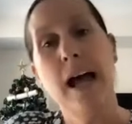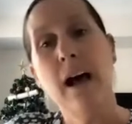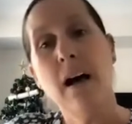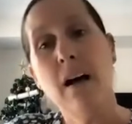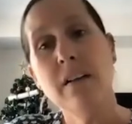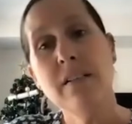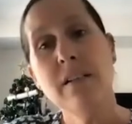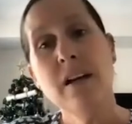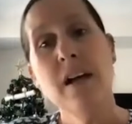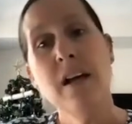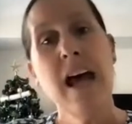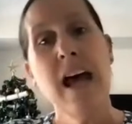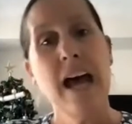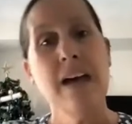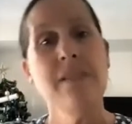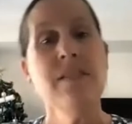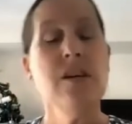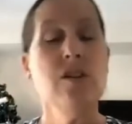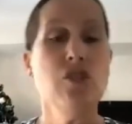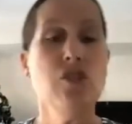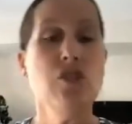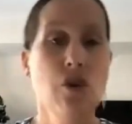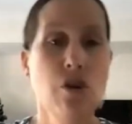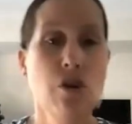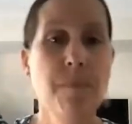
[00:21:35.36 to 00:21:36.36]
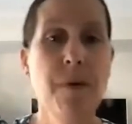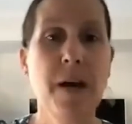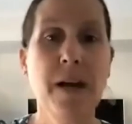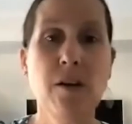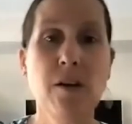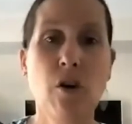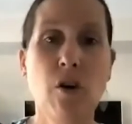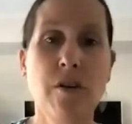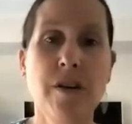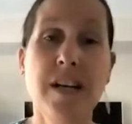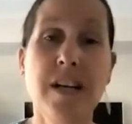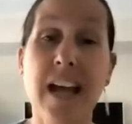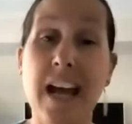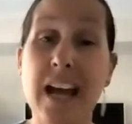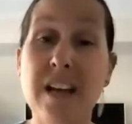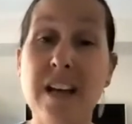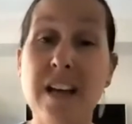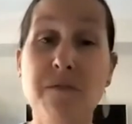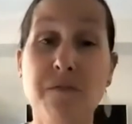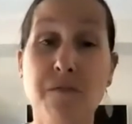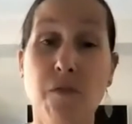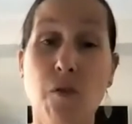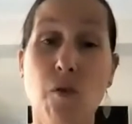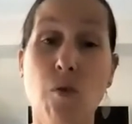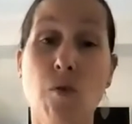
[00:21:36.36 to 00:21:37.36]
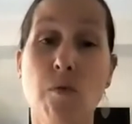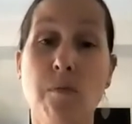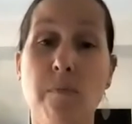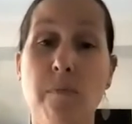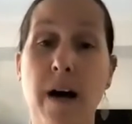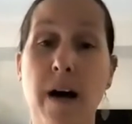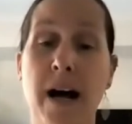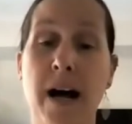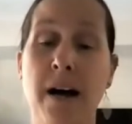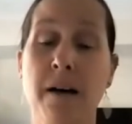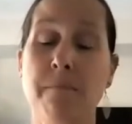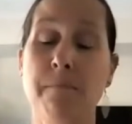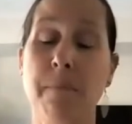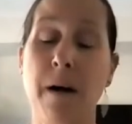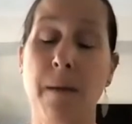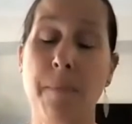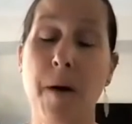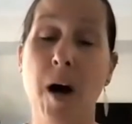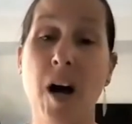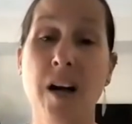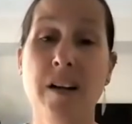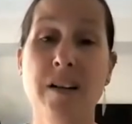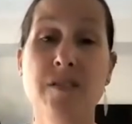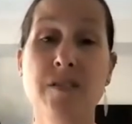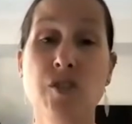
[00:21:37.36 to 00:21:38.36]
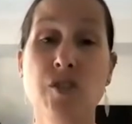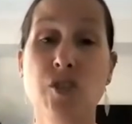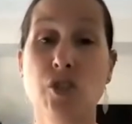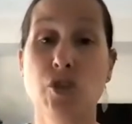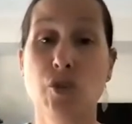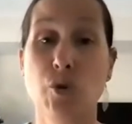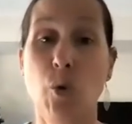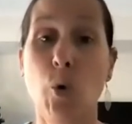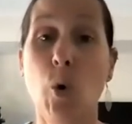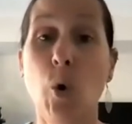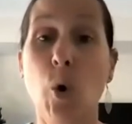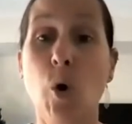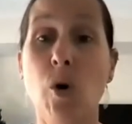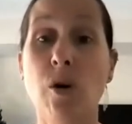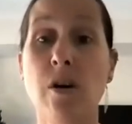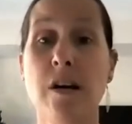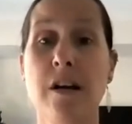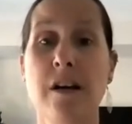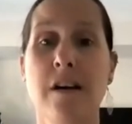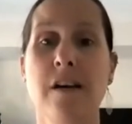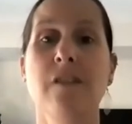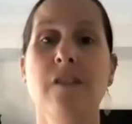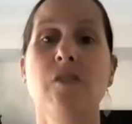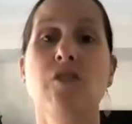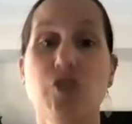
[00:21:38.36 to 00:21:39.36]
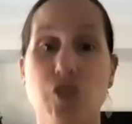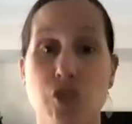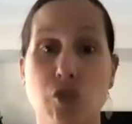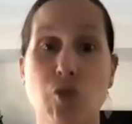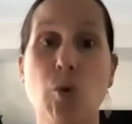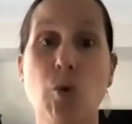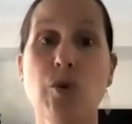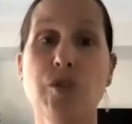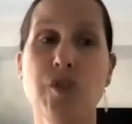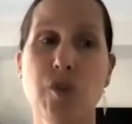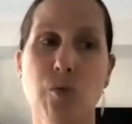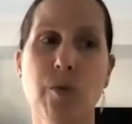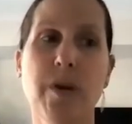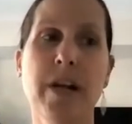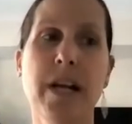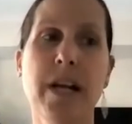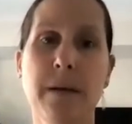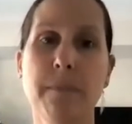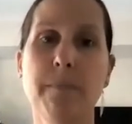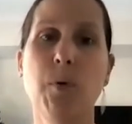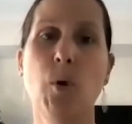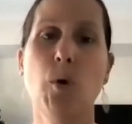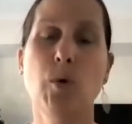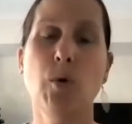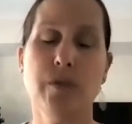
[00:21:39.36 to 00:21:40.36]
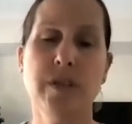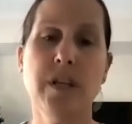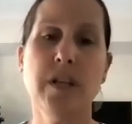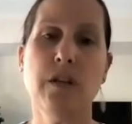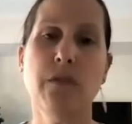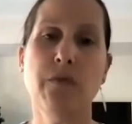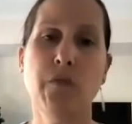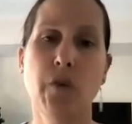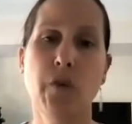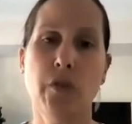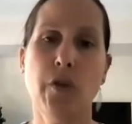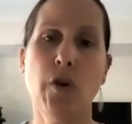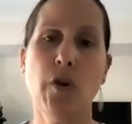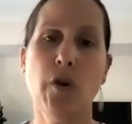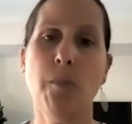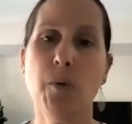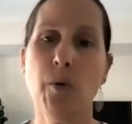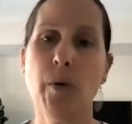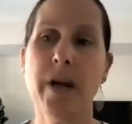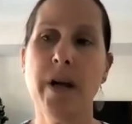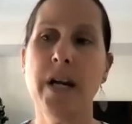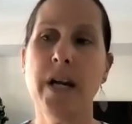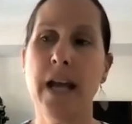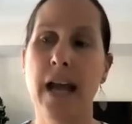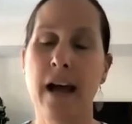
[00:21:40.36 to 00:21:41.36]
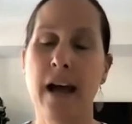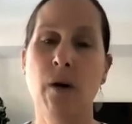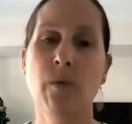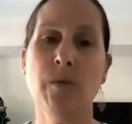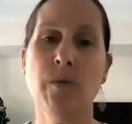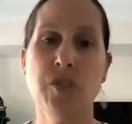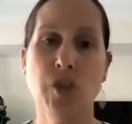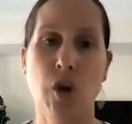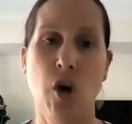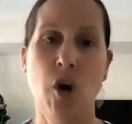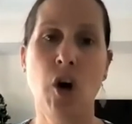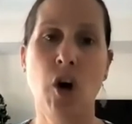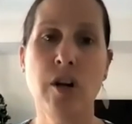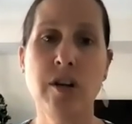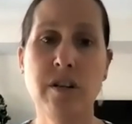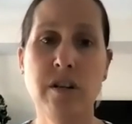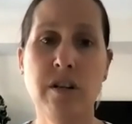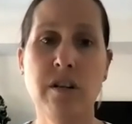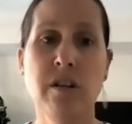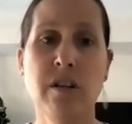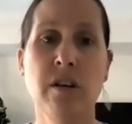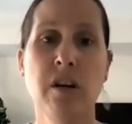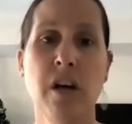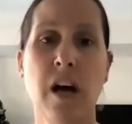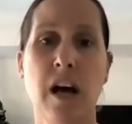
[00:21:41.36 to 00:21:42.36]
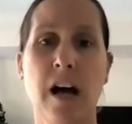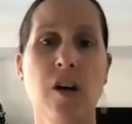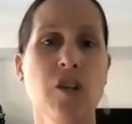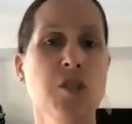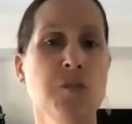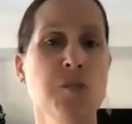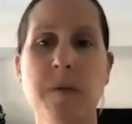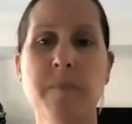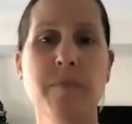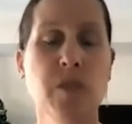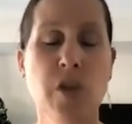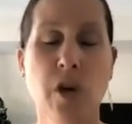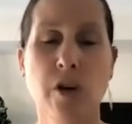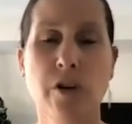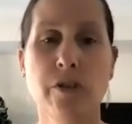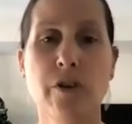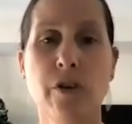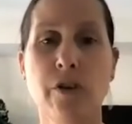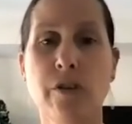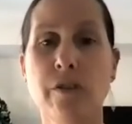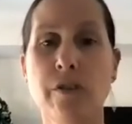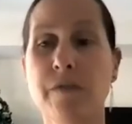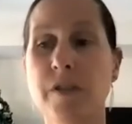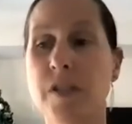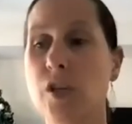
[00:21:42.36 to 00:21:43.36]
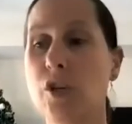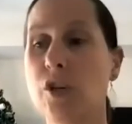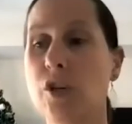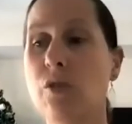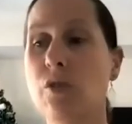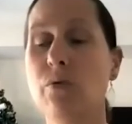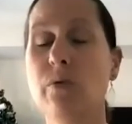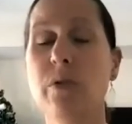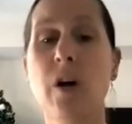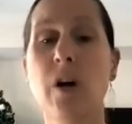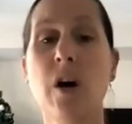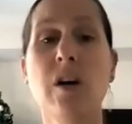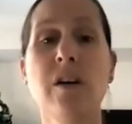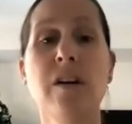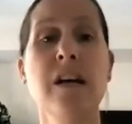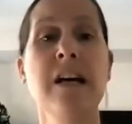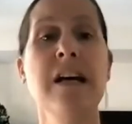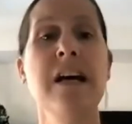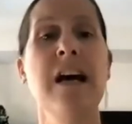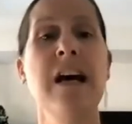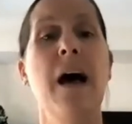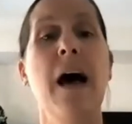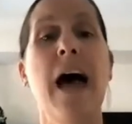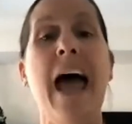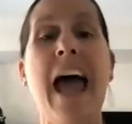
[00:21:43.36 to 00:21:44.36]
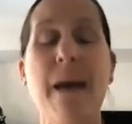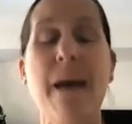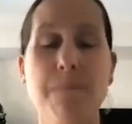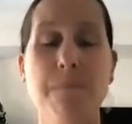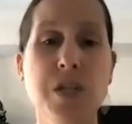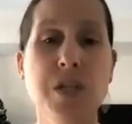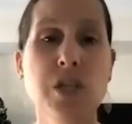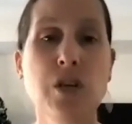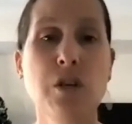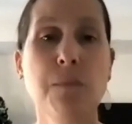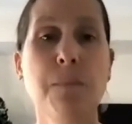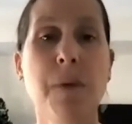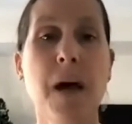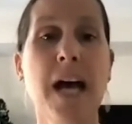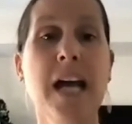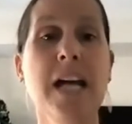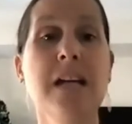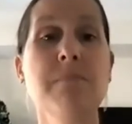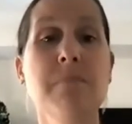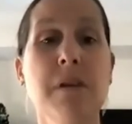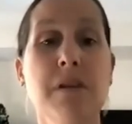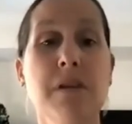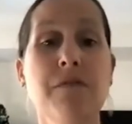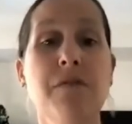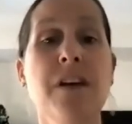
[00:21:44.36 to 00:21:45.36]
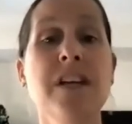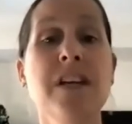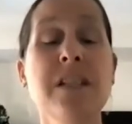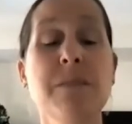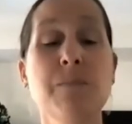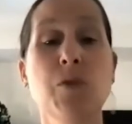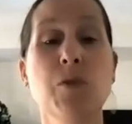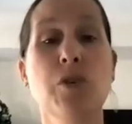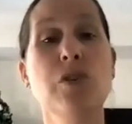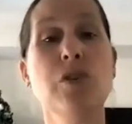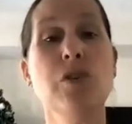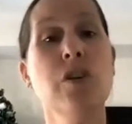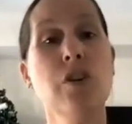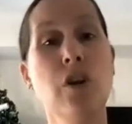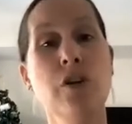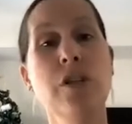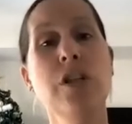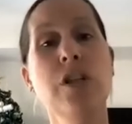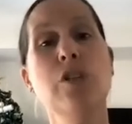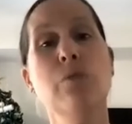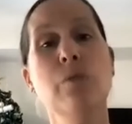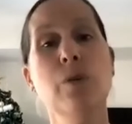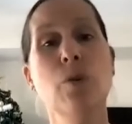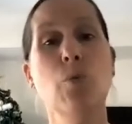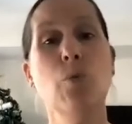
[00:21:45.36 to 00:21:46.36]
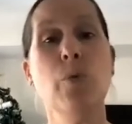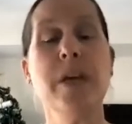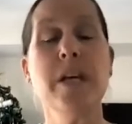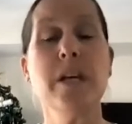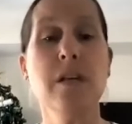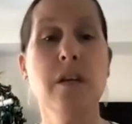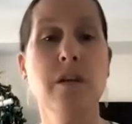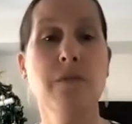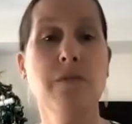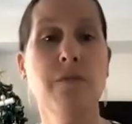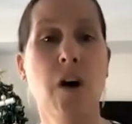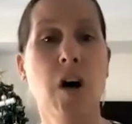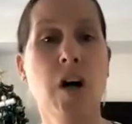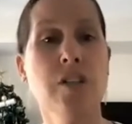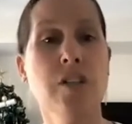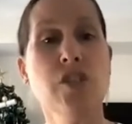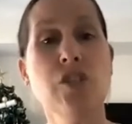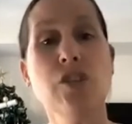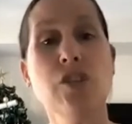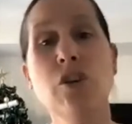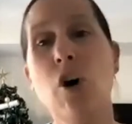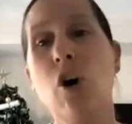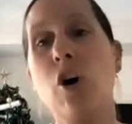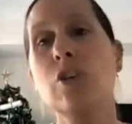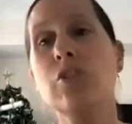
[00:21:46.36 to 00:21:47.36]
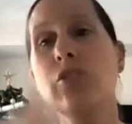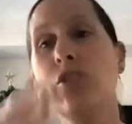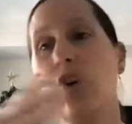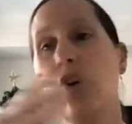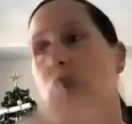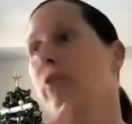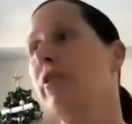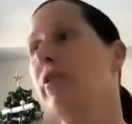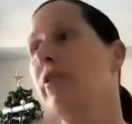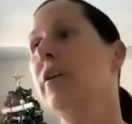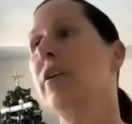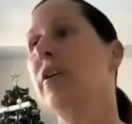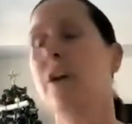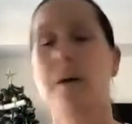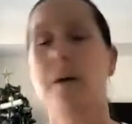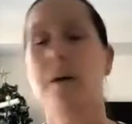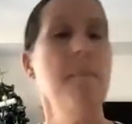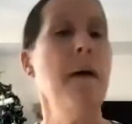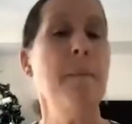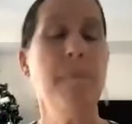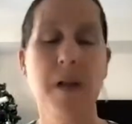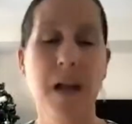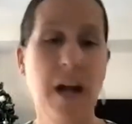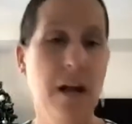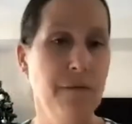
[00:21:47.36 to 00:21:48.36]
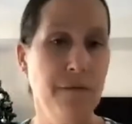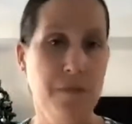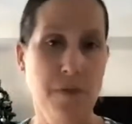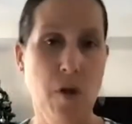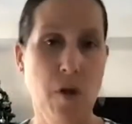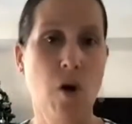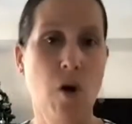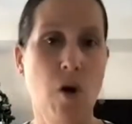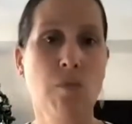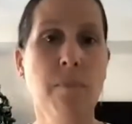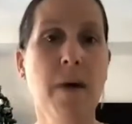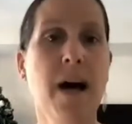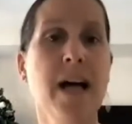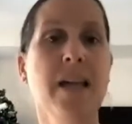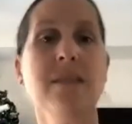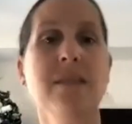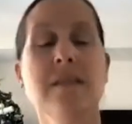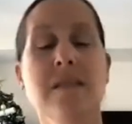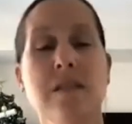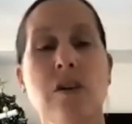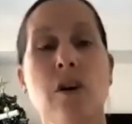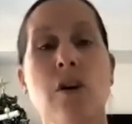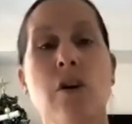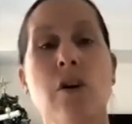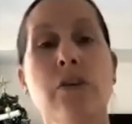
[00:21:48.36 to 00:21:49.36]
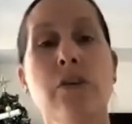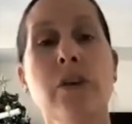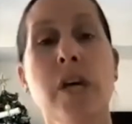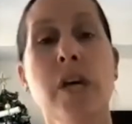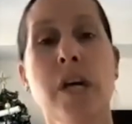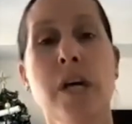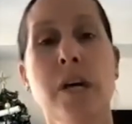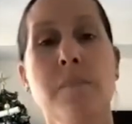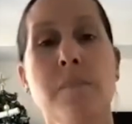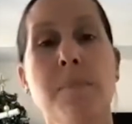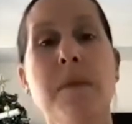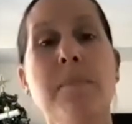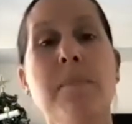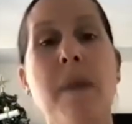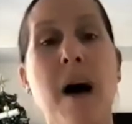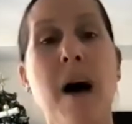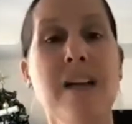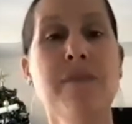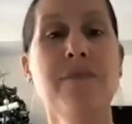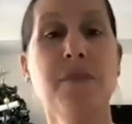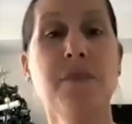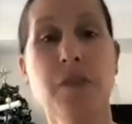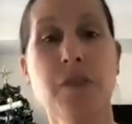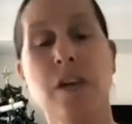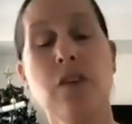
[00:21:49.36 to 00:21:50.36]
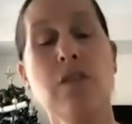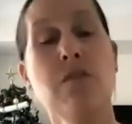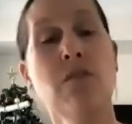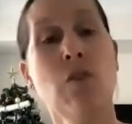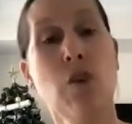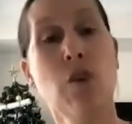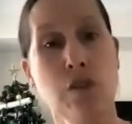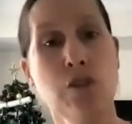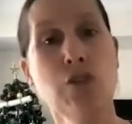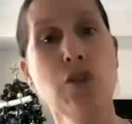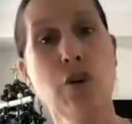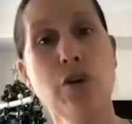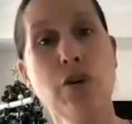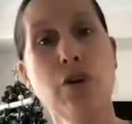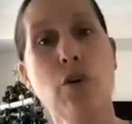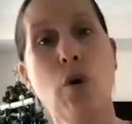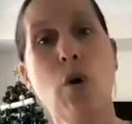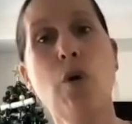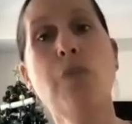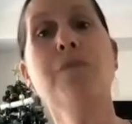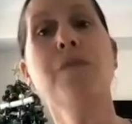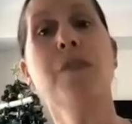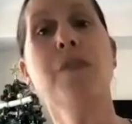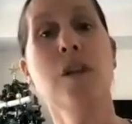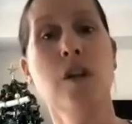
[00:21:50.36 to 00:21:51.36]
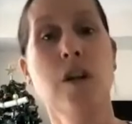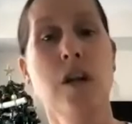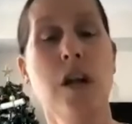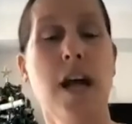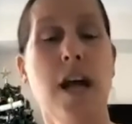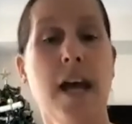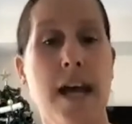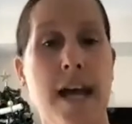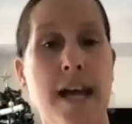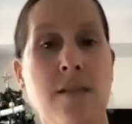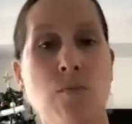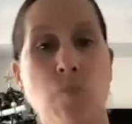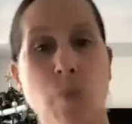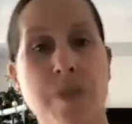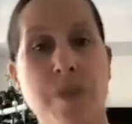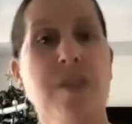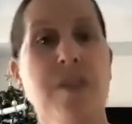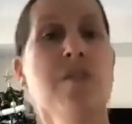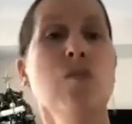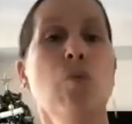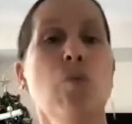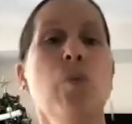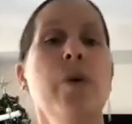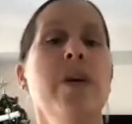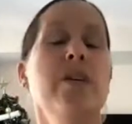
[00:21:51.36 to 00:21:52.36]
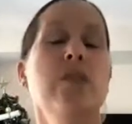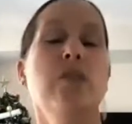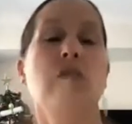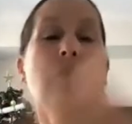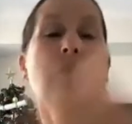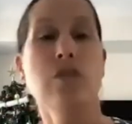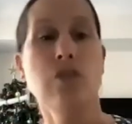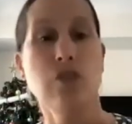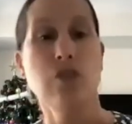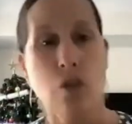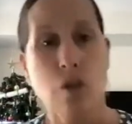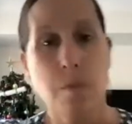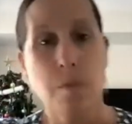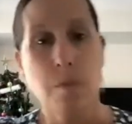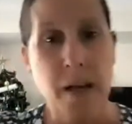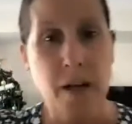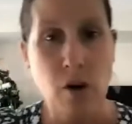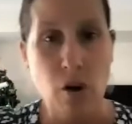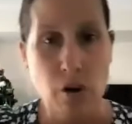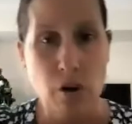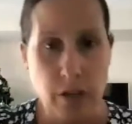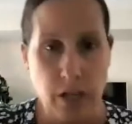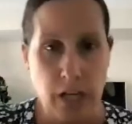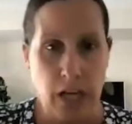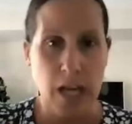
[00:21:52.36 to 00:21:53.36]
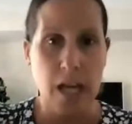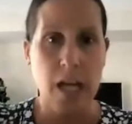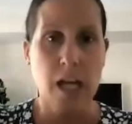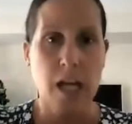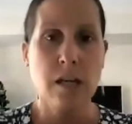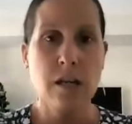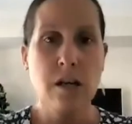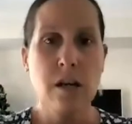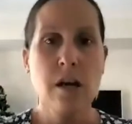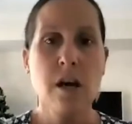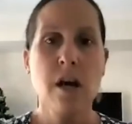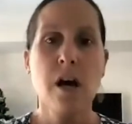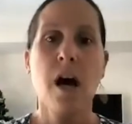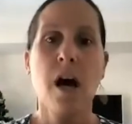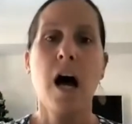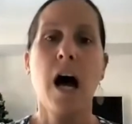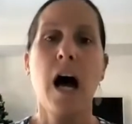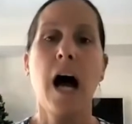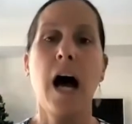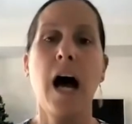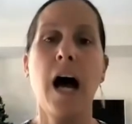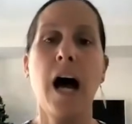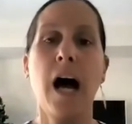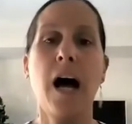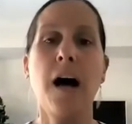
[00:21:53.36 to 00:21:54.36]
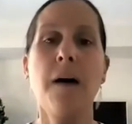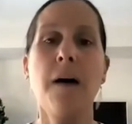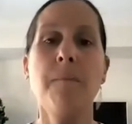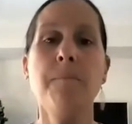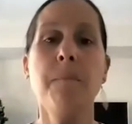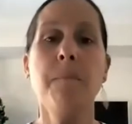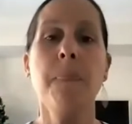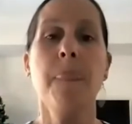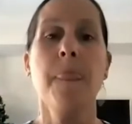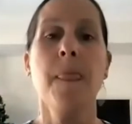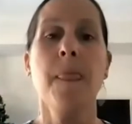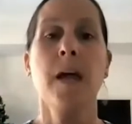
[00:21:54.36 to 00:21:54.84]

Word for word: out and then turn it back on again for um, my partner's store, because stores are really important that you've got the operating hours on, else people don't know to visit you or not. Absolute pain, but Facebook, you can only do it a week in advance. You can't go and map it out for the whole month. So be mindful that you've got to turn it off, and, and within the week, you've got to turn it back on again. Um,